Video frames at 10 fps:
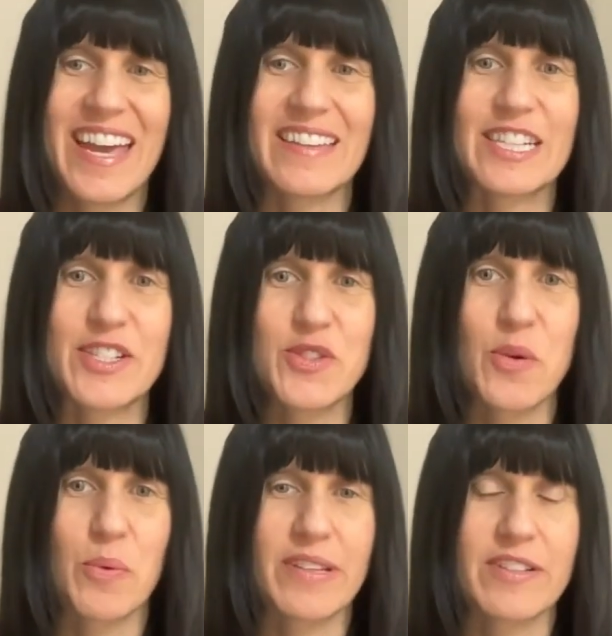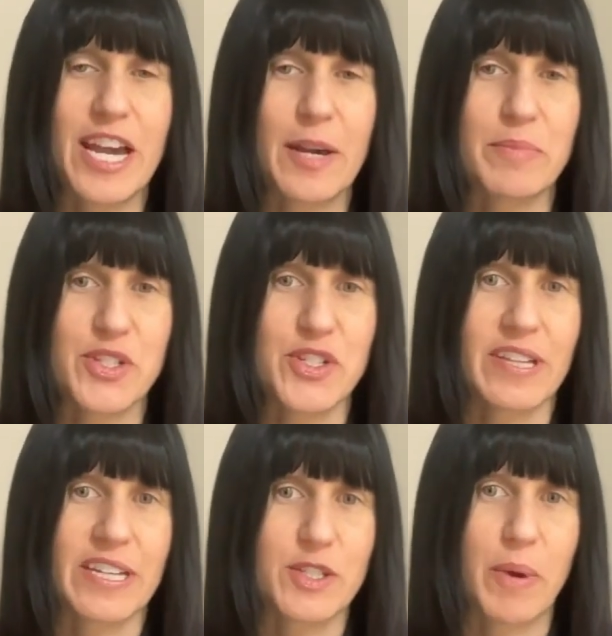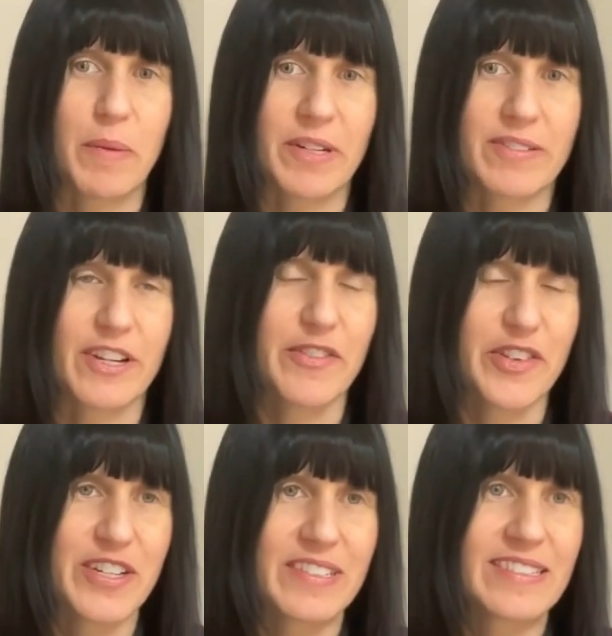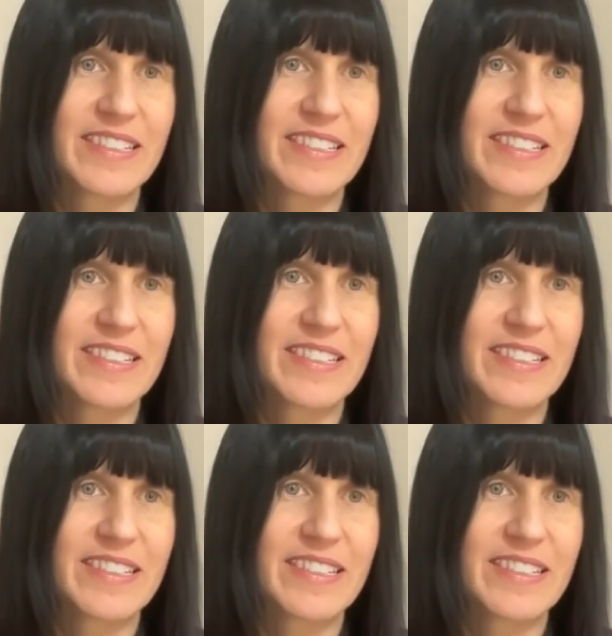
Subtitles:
and let us know what other topics you'd like Springbuk to cover.